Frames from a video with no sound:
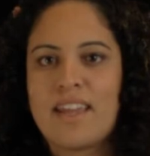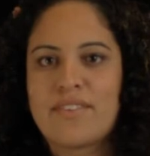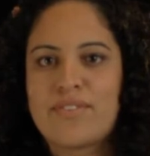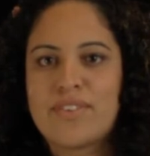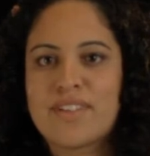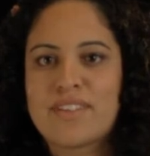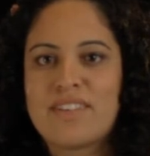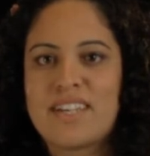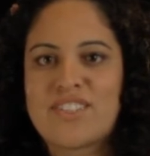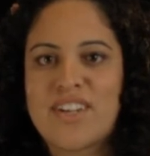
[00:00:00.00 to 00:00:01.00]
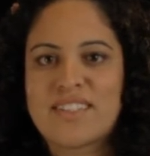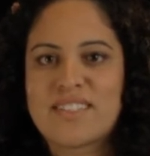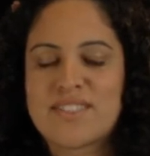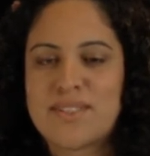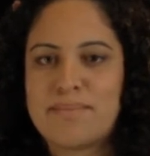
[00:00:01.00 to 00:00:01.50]
at first I was really
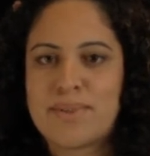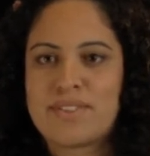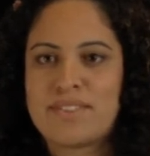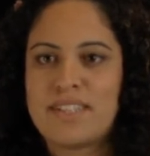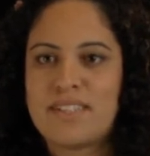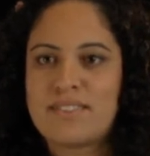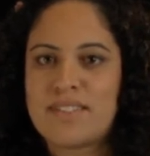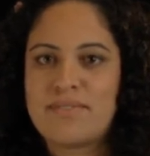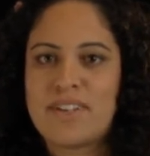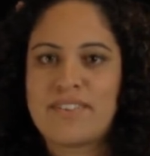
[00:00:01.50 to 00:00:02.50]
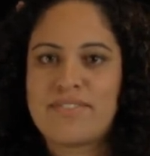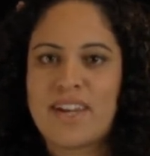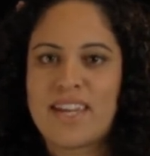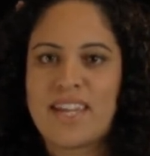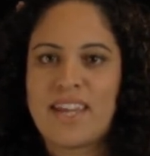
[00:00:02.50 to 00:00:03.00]
attracted to him because he seemed really
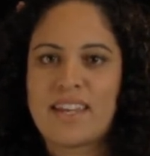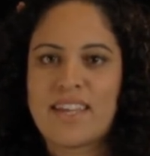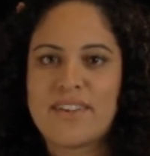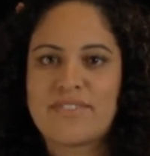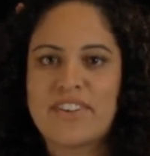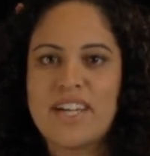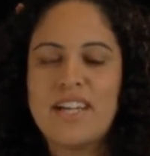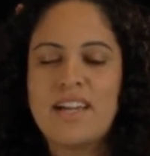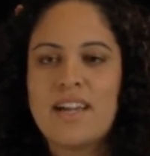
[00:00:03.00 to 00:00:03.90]
funny and carefree,